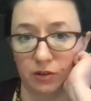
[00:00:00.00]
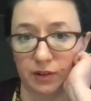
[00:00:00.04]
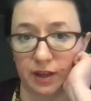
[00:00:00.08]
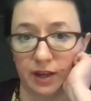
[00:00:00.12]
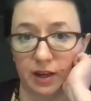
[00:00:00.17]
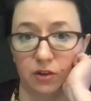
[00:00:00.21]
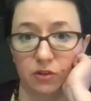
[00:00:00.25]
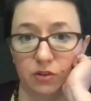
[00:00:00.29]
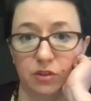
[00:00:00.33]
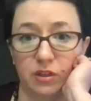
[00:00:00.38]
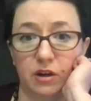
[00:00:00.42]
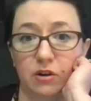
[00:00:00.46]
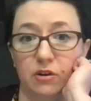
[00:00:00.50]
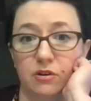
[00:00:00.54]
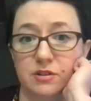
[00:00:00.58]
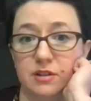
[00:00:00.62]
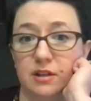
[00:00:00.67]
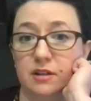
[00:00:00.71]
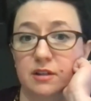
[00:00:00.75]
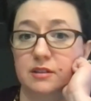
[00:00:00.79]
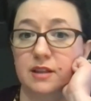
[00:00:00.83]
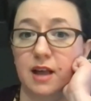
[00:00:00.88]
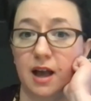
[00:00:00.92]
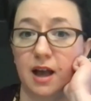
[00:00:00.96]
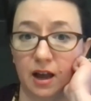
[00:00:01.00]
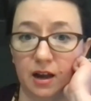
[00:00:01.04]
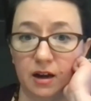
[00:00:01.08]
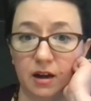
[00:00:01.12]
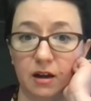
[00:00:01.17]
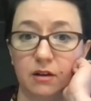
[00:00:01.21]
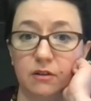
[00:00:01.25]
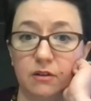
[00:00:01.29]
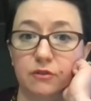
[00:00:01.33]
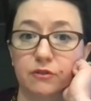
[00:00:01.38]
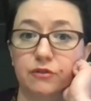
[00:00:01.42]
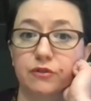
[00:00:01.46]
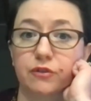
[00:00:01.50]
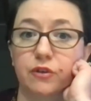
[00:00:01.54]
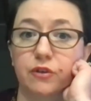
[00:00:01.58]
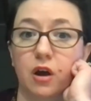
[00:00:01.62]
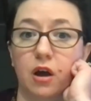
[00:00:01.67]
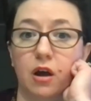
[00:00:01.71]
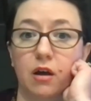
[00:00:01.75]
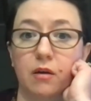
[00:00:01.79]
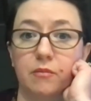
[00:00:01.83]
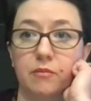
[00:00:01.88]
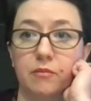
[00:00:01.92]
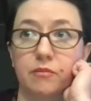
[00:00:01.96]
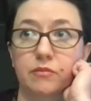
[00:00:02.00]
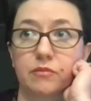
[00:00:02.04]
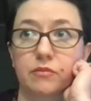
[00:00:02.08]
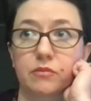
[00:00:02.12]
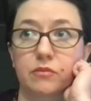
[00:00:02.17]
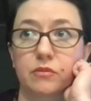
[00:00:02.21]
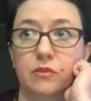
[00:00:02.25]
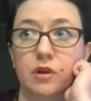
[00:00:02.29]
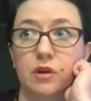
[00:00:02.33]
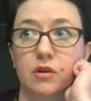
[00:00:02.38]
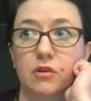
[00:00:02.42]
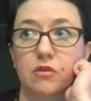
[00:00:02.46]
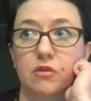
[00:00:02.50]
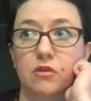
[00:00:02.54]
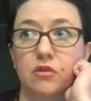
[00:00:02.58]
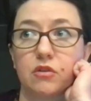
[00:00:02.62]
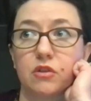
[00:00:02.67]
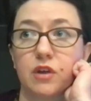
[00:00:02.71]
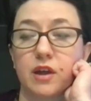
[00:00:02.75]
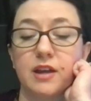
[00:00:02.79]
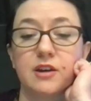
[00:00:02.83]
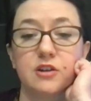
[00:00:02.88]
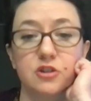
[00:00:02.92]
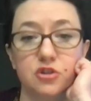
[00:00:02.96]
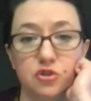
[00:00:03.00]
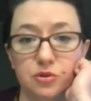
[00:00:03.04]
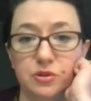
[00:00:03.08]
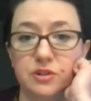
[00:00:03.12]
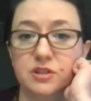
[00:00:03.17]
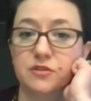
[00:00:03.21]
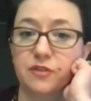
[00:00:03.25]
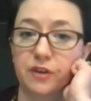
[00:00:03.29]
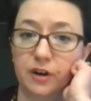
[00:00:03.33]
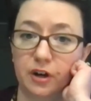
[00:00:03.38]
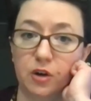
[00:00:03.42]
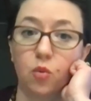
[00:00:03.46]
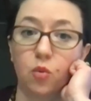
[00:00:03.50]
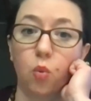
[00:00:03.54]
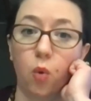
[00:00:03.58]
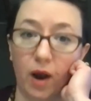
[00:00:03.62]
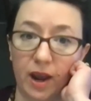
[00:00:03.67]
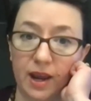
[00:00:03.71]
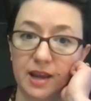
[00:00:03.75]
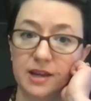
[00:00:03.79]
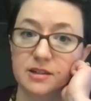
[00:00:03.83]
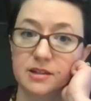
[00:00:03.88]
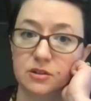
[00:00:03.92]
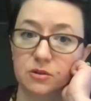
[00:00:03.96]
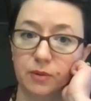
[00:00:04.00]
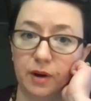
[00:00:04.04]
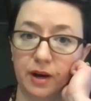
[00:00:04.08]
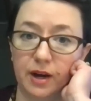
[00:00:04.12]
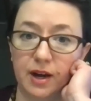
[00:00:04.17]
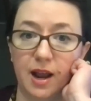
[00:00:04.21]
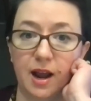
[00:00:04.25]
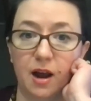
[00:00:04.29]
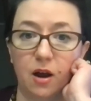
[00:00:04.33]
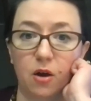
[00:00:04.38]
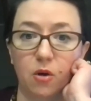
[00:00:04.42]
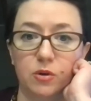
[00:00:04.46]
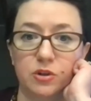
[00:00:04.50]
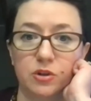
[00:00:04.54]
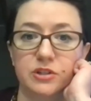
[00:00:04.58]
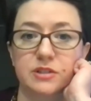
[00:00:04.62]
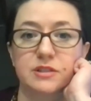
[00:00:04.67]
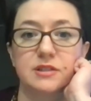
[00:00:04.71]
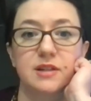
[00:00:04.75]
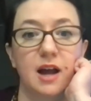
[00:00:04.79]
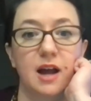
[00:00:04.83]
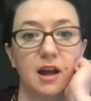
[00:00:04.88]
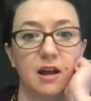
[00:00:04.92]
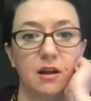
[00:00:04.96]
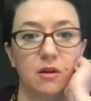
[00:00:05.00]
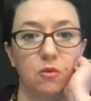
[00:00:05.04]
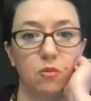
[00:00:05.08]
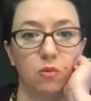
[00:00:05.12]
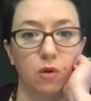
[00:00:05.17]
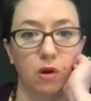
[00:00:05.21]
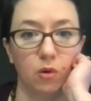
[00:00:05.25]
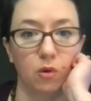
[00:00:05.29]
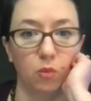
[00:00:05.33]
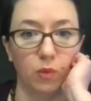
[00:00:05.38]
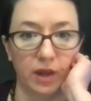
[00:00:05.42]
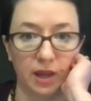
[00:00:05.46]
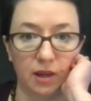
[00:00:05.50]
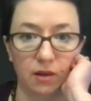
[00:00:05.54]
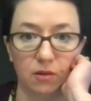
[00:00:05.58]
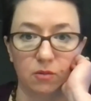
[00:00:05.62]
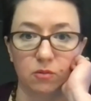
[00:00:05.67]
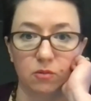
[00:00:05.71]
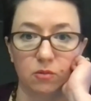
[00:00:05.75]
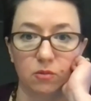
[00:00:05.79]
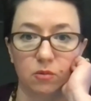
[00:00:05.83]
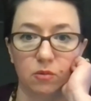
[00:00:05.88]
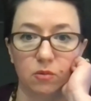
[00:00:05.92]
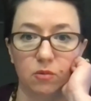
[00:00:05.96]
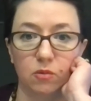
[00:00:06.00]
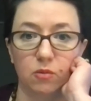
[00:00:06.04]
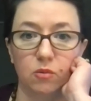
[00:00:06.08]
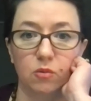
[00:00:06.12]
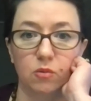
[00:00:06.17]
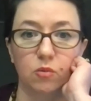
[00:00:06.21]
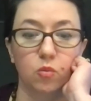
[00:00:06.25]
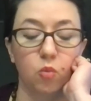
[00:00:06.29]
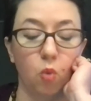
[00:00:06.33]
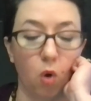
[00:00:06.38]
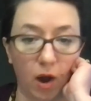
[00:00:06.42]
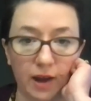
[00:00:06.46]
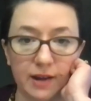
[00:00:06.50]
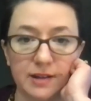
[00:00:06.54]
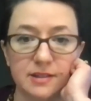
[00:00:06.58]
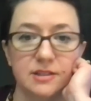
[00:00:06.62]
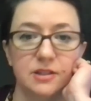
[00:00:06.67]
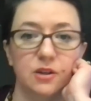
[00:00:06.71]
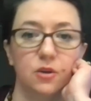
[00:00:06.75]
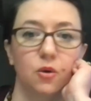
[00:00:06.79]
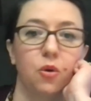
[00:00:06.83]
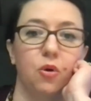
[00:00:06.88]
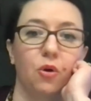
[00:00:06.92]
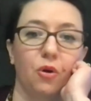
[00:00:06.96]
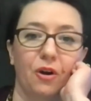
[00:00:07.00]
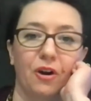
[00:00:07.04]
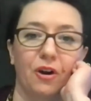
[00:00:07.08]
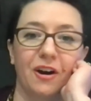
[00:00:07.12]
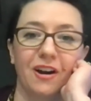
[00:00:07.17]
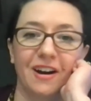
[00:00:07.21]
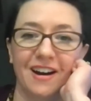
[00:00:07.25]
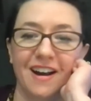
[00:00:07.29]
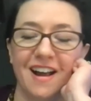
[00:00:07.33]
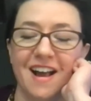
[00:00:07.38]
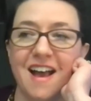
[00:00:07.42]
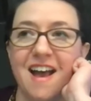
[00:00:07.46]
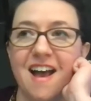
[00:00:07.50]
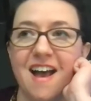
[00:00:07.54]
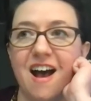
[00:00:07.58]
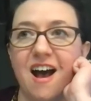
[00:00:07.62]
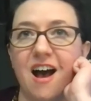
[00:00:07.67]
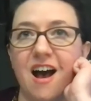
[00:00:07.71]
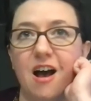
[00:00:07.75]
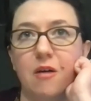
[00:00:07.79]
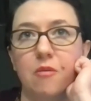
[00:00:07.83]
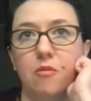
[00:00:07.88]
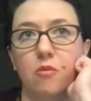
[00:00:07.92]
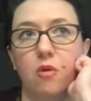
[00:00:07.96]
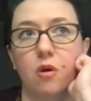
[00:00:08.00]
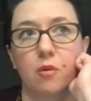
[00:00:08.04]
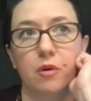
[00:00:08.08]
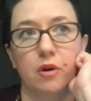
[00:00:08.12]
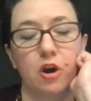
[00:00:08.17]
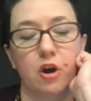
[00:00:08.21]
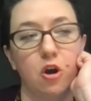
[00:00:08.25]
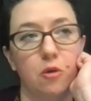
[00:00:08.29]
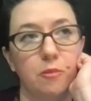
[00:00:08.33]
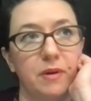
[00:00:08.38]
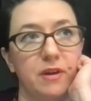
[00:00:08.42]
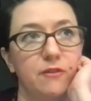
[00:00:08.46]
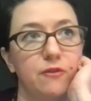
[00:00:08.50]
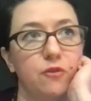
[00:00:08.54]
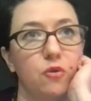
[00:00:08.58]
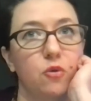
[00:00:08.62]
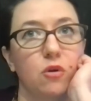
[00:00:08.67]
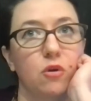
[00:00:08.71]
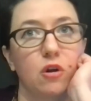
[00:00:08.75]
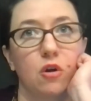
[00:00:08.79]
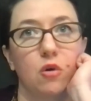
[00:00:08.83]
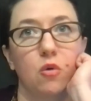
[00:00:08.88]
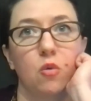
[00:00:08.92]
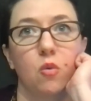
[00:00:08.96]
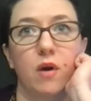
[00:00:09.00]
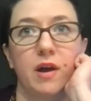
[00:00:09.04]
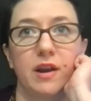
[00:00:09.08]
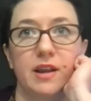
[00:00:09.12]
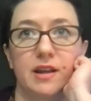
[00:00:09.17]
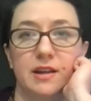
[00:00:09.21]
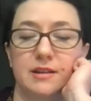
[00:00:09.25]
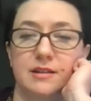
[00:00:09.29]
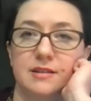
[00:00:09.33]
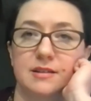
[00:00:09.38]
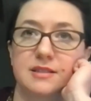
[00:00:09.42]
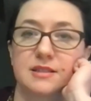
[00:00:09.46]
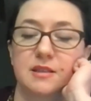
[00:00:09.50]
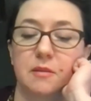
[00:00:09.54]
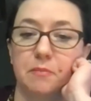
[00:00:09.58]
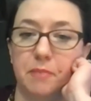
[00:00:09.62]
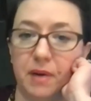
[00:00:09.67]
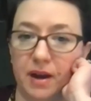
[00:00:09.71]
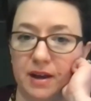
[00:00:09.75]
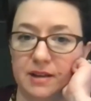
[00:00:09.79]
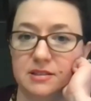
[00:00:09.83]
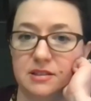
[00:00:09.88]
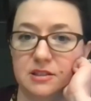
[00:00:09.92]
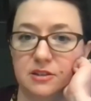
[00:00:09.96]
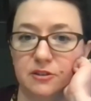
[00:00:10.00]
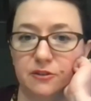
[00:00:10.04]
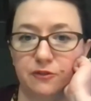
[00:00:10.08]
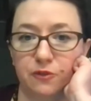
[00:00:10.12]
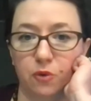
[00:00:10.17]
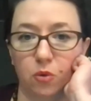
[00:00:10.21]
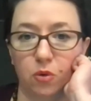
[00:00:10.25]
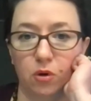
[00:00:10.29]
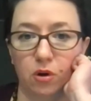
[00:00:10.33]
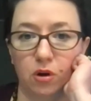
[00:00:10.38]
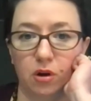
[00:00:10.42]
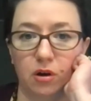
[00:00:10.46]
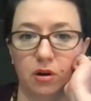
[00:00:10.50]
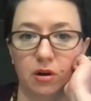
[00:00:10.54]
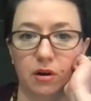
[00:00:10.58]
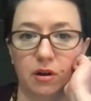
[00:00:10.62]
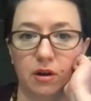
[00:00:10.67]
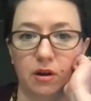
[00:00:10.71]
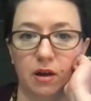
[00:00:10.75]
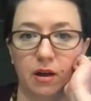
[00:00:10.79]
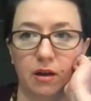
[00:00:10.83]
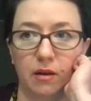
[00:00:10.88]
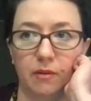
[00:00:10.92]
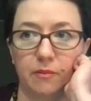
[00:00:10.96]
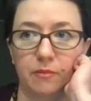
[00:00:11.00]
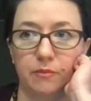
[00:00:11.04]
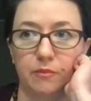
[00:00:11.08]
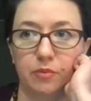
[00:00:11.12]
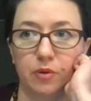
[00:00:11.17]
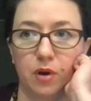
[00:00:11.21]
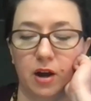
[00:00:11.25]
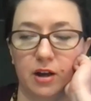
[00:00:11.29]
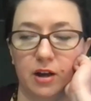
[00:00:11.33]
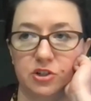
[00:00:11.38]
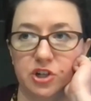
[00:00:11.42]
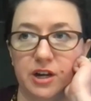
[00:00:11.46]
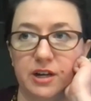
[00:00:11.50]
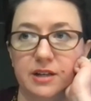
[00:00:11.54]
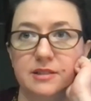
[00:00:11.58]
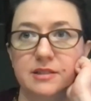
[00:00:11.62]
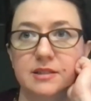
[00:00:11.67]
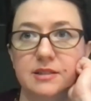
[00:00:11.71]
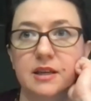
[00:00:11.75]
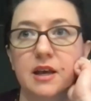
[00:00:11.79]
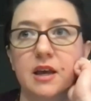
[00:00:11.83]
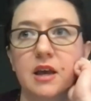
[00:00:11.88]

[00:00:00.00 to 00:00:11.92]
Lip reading: Like there's a lot of the industry is very white right now, which is not what we want or what we're hoping for or what is the best for projects.